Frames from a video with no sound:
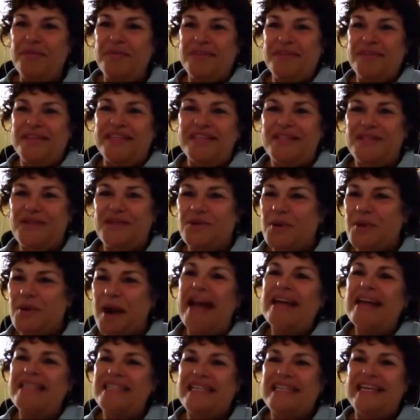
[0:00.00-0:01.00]
with this
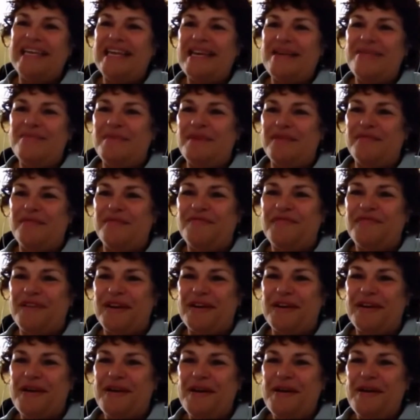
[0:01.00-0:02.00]
crack team of
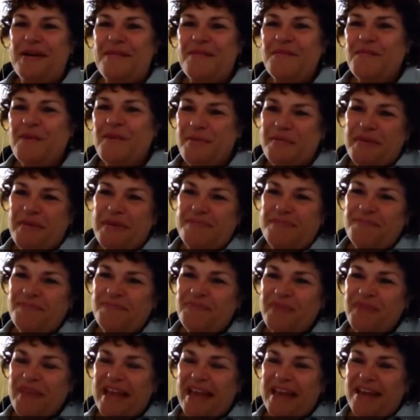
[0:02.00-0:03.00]
women
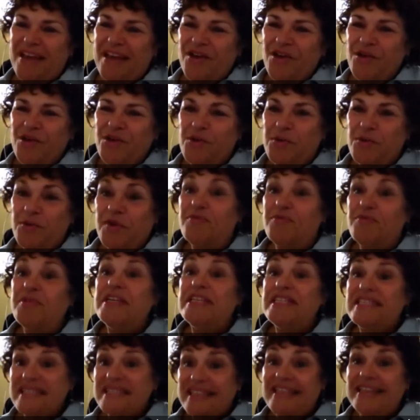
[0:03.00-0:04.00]
who were
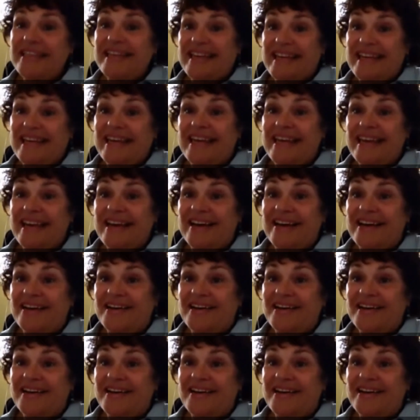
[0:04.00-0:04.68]
recently